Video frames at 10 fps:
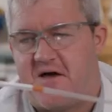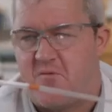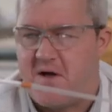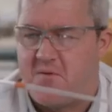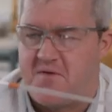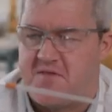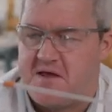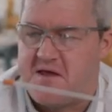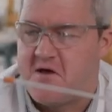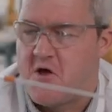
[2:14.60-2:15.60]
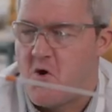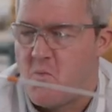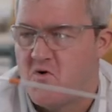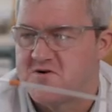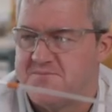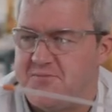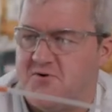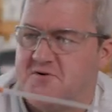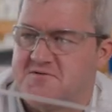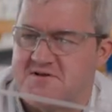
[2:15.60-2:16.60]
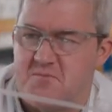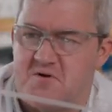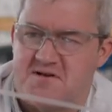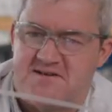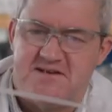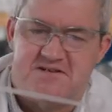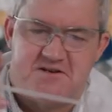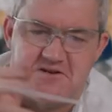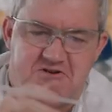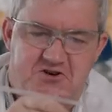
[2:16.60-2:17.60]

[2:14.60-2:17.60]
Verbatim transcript: That way when the water boils, it will condense in the